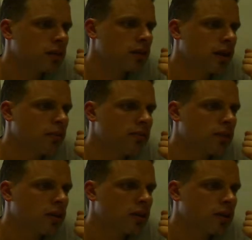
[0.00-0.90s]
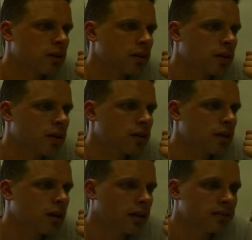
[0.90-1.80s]
here we've got
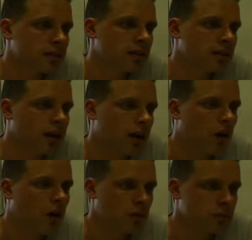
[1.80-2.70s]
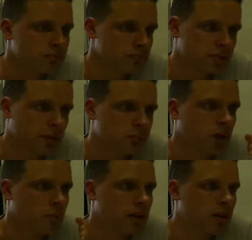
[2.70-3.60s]
a classic OO
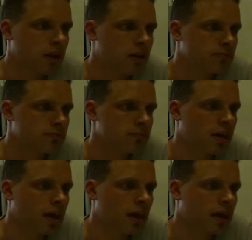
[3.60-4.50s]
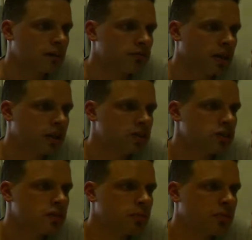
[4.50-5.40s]
subtyping kind of
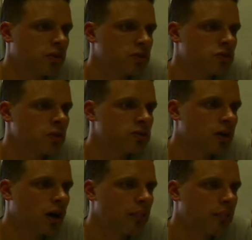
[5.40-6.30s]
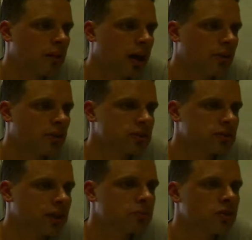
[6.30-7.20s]
relationship. We've got a supertype and we've got a
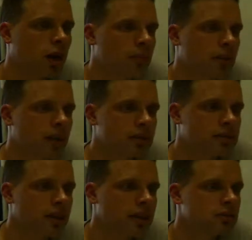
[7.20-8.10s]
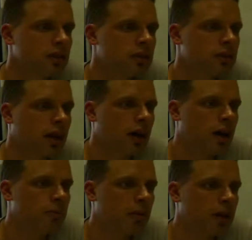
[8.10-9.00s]
subtype that extends it,
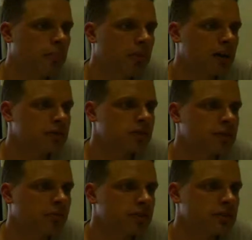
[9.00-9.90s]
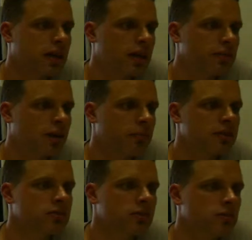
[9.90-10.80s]
and it passes some of its data up
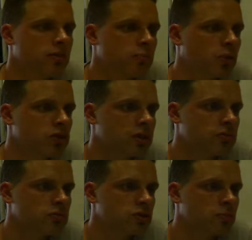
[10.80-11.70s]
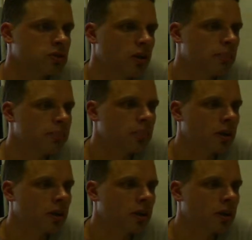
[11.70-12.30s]
into the more general supertype.